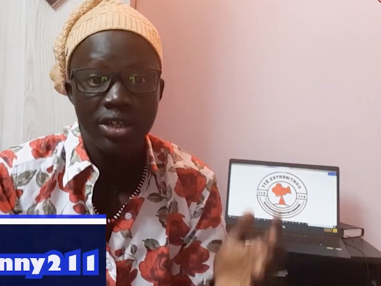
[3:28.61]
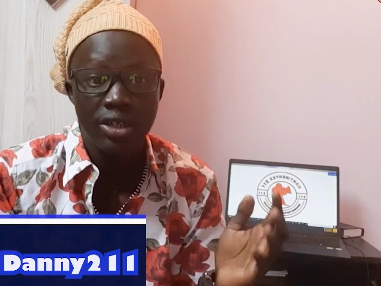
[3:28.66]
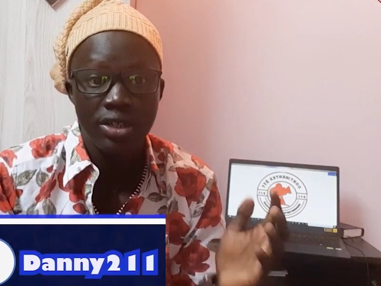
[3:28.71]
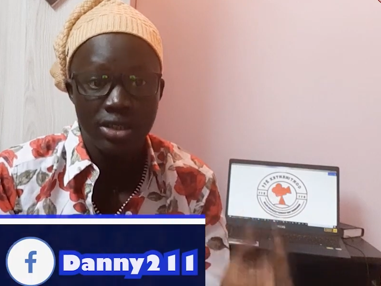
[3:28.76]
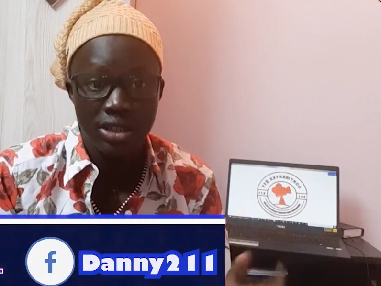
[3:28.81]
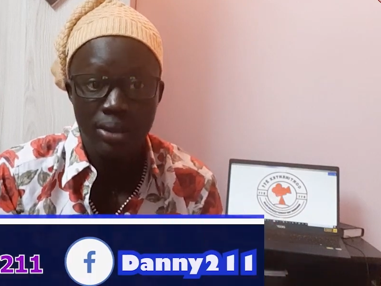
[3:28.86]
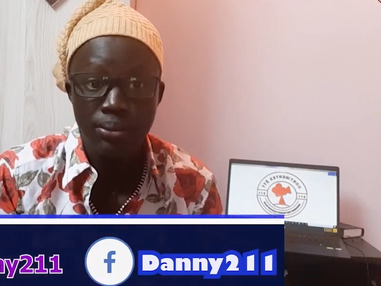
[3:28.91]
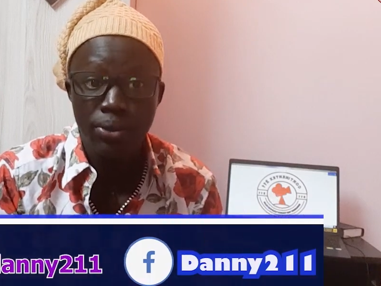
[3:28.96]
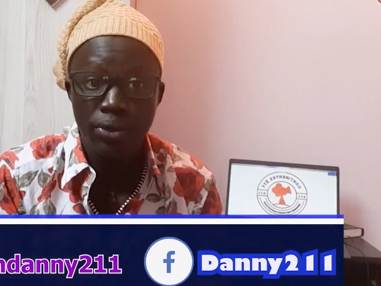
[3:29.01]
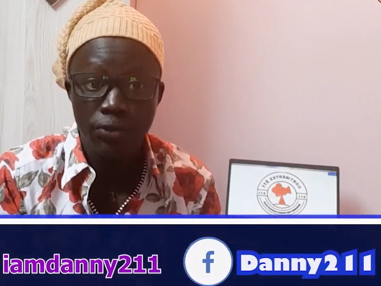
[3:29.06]

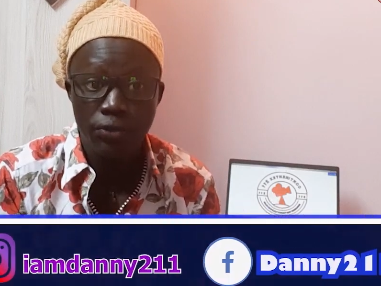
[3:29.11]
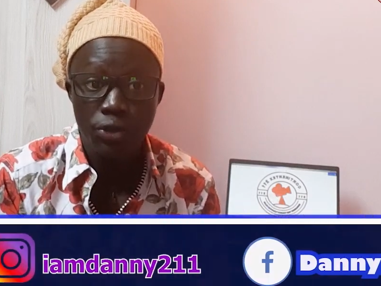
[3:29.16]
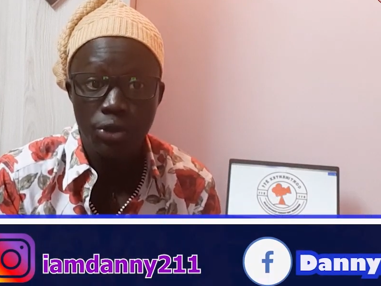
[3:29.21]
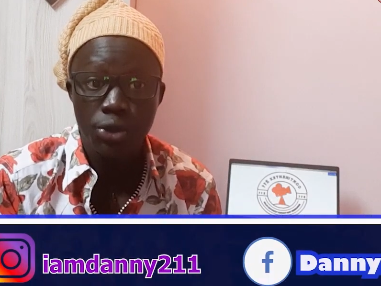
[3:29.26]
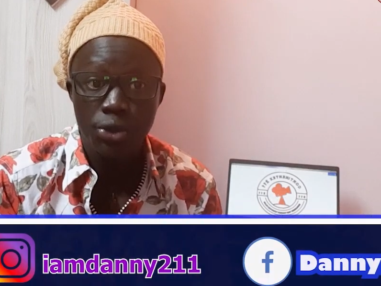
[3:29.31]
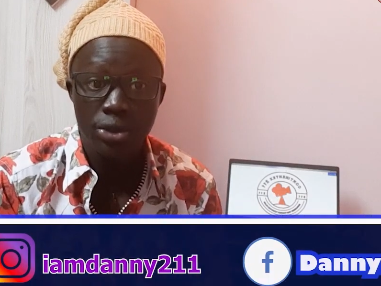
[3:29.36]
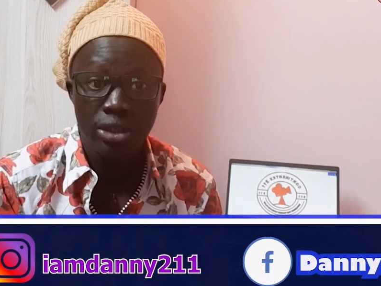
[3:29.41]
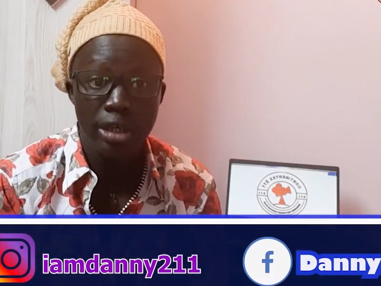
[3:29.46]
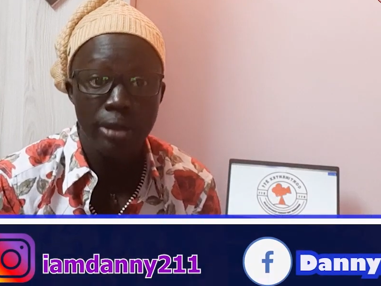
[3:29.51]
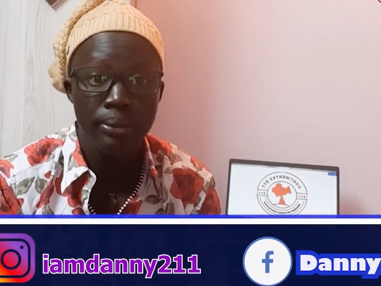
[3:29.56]
Some of your
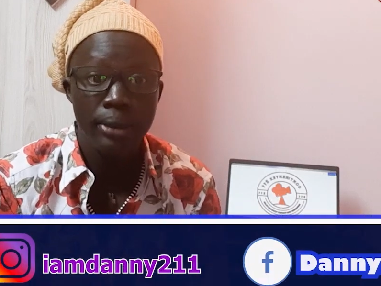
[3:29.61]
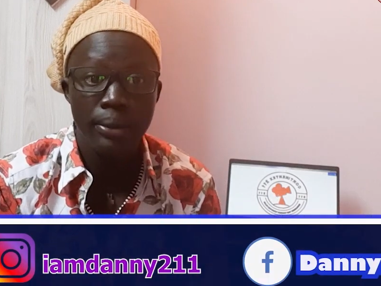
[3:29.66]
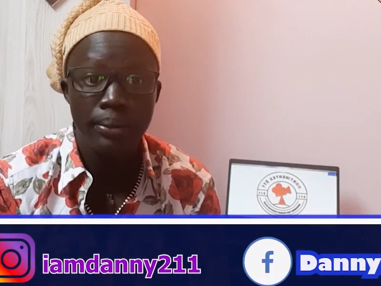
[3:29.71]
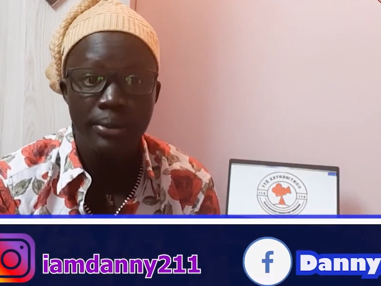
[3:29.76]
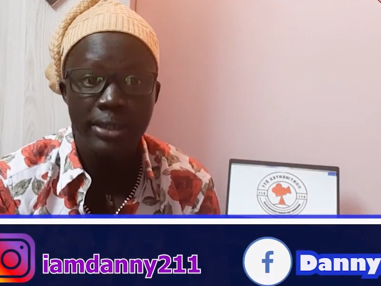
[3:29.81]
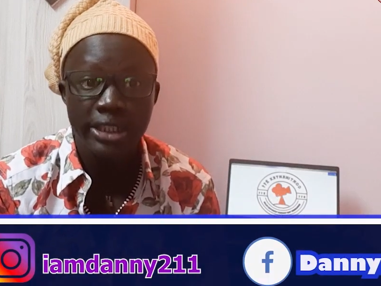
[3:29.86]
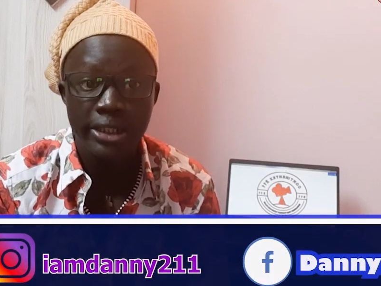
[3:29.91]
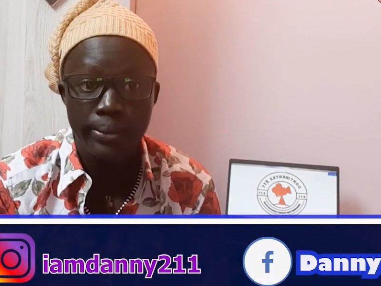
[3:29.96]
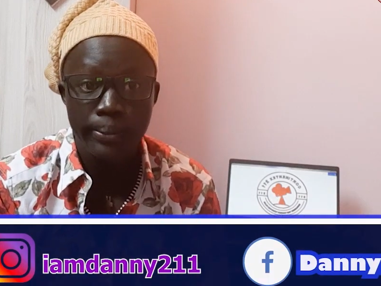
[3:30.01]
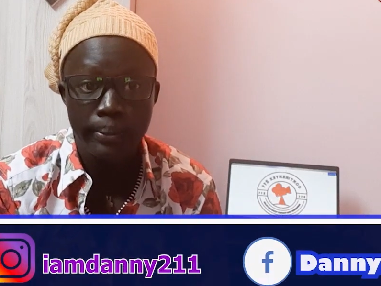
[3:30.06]
sugar
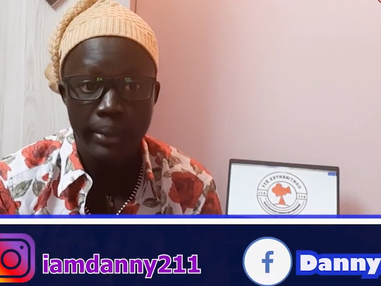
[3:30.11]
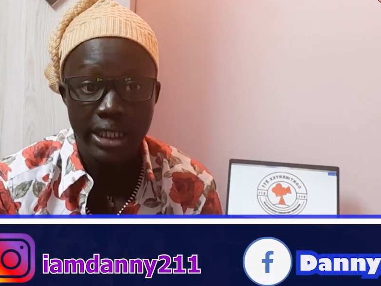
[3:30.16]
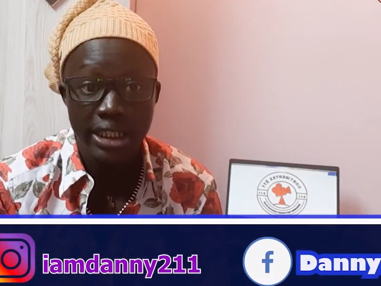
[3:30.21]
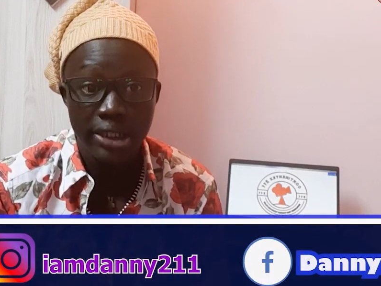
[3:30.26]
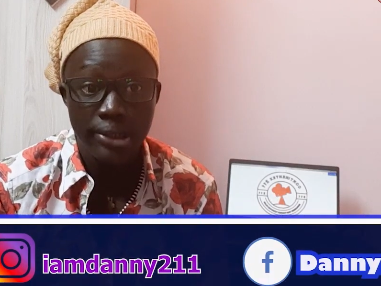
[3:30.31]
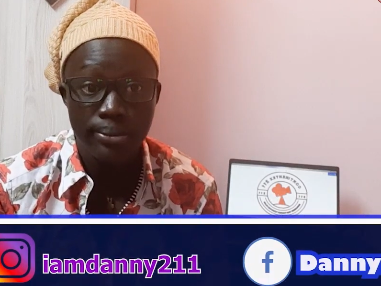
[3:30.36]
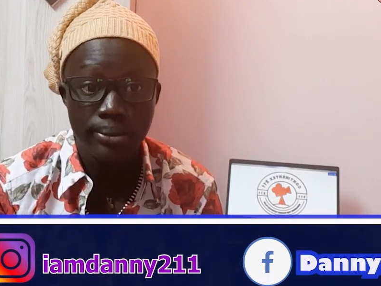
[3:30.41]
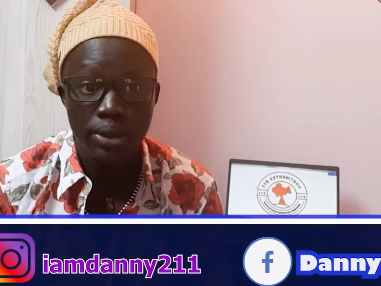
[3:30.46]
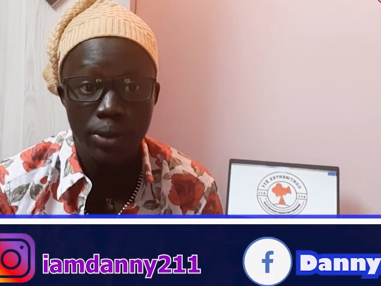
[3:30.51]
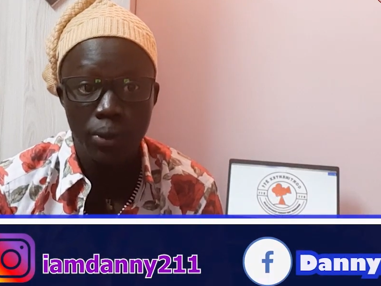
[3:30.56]
mummies
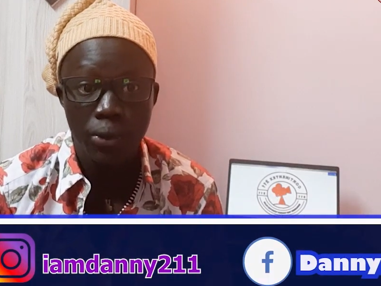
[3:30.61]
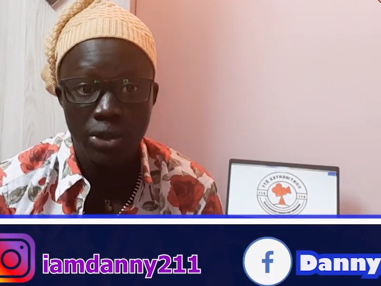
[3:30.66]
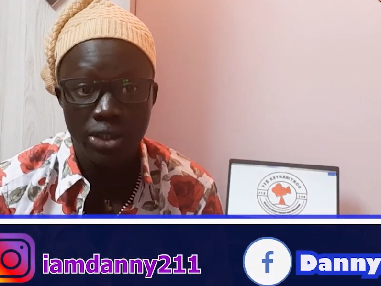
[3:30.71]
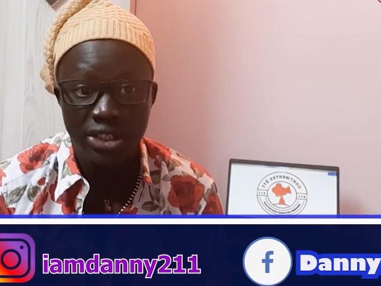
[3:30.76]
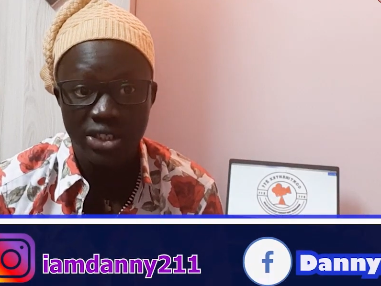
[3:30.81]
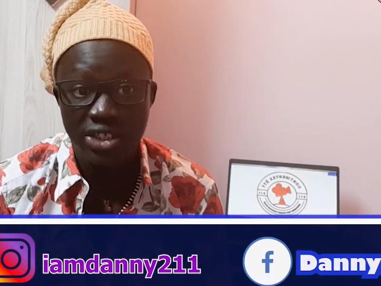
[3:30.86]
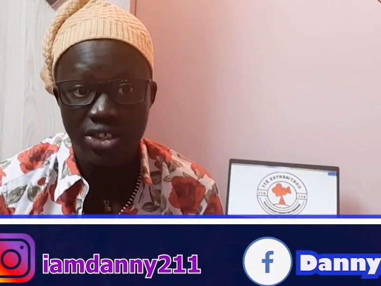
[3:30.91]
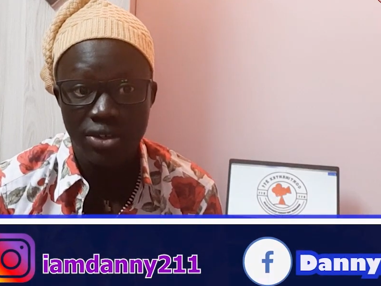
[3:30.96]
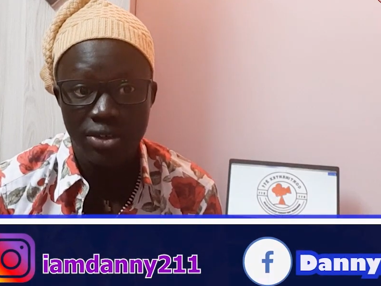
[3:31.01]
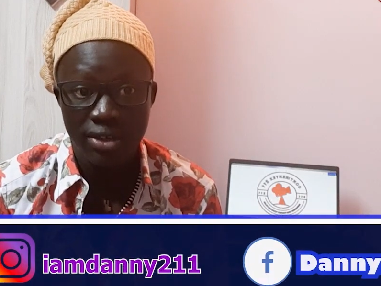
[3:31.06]
might be
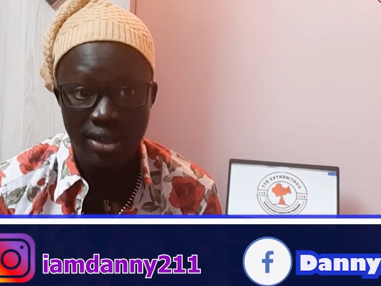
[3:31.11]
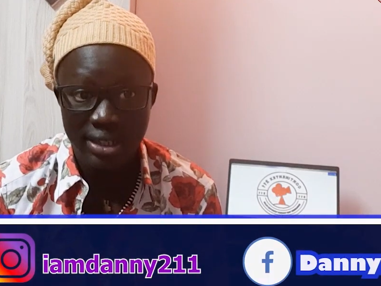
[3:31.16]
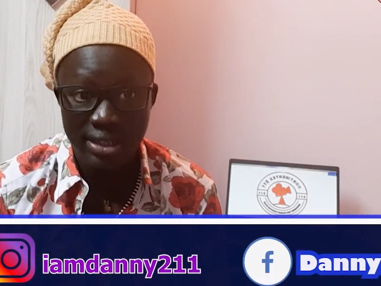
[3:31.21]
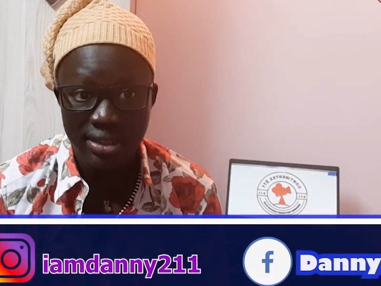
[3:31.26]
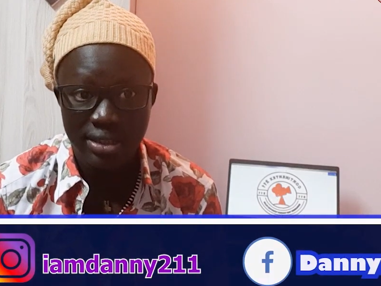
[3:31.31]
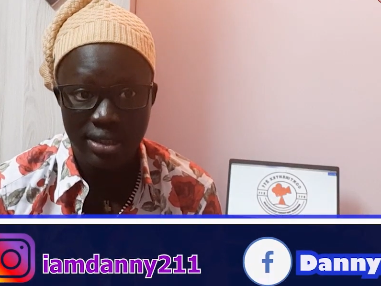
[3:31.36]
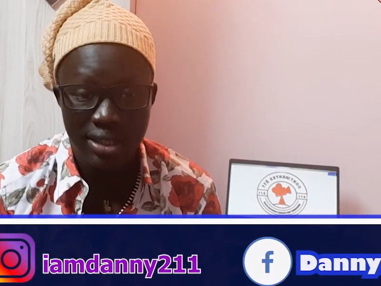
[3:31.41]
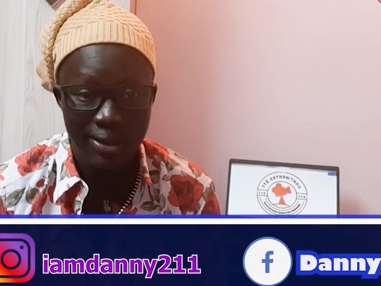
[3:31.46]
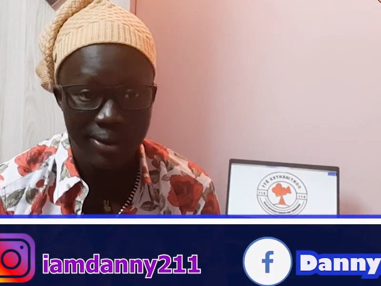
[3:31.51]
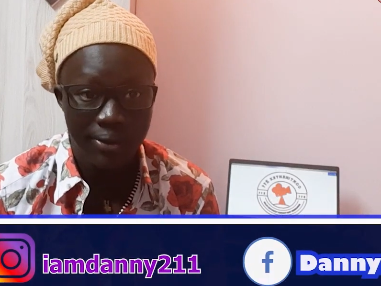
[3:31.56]
watching
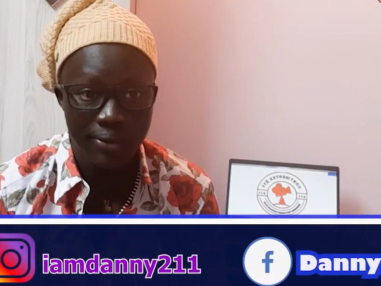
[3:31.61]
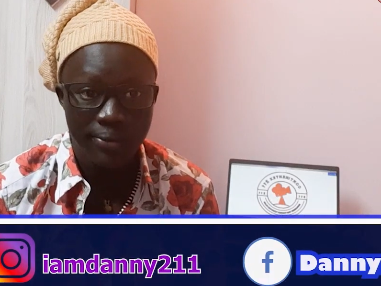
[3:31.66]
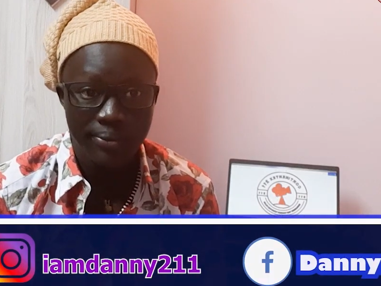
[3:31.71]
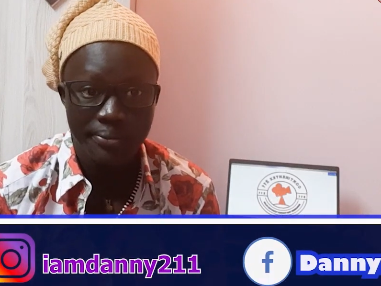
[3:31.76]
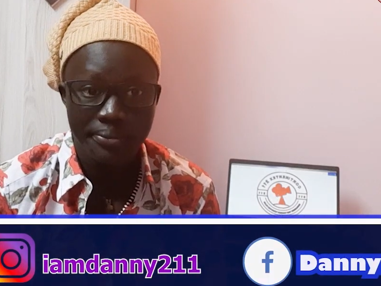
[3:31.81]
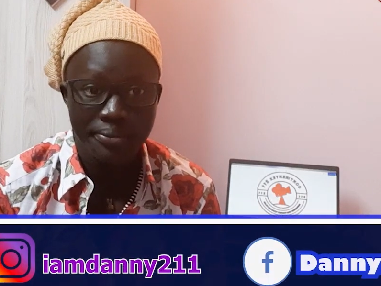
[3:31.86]
right now.